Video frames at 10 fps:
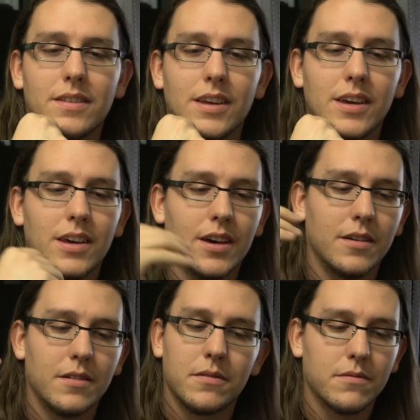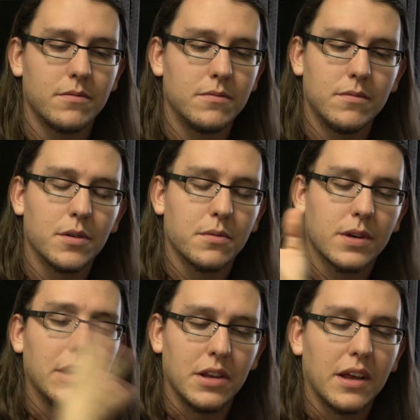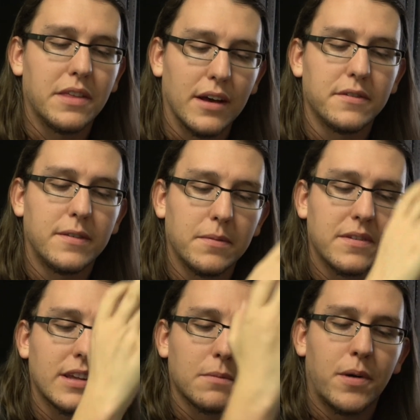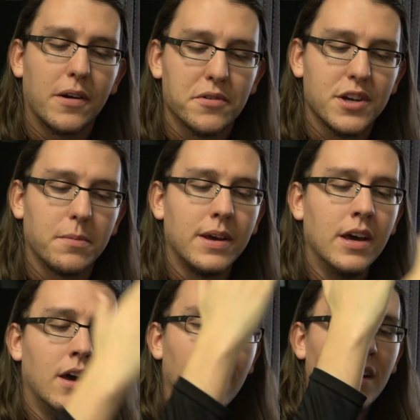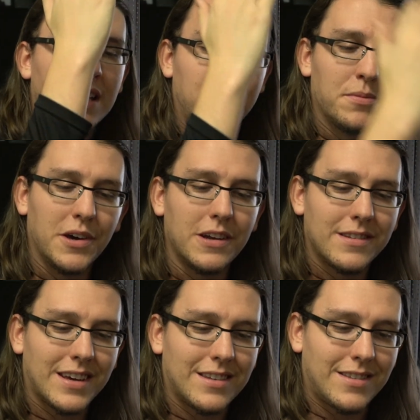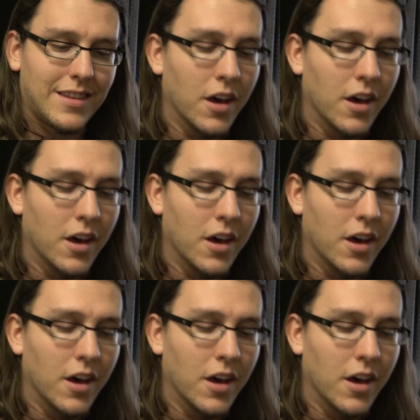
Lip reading: need 1,000 subs to get the partnership, a couple million to get.